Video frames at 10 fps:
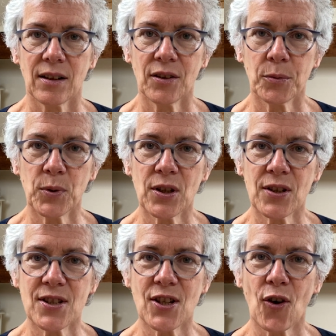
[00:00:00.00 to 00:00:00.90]
are the
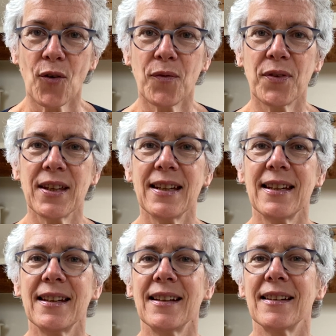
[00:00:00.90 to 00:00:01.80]
words of
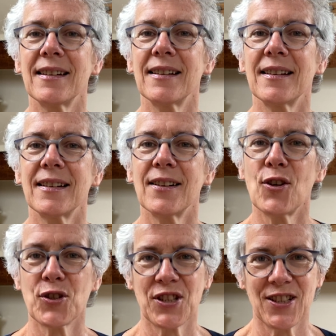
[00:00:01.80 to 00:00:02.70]
the
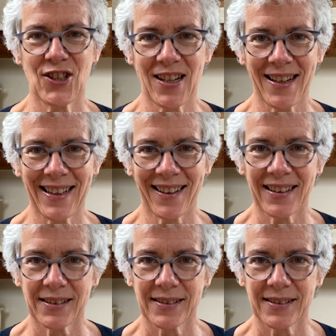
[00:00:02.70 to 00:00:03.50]
hostage taker.